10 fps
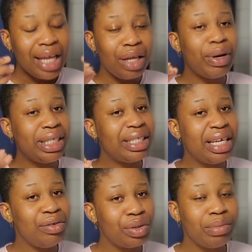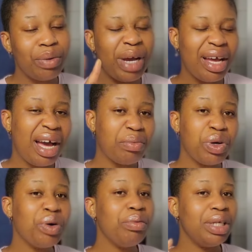Well, I'm
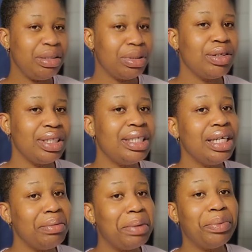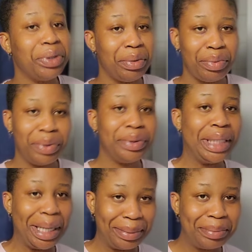not complaining, because you see, they give me money, but
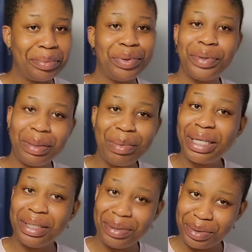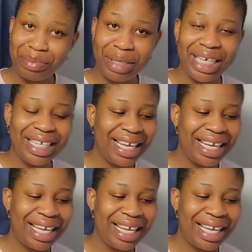yeah, but the man, they use me.